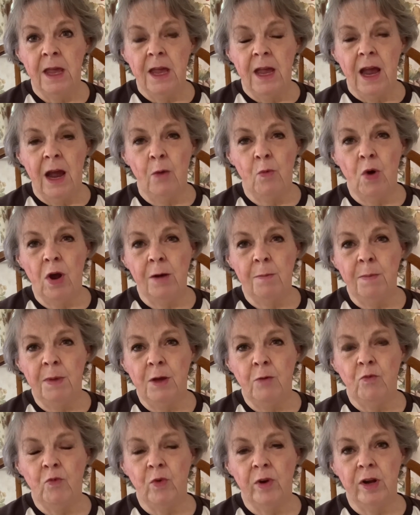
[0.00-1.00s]
I want to
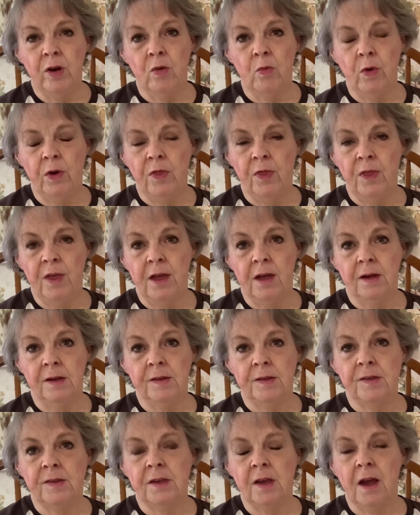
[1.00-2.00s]
be real with
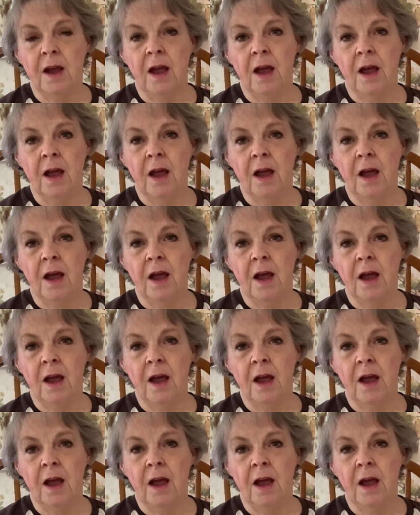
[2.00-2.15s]
this.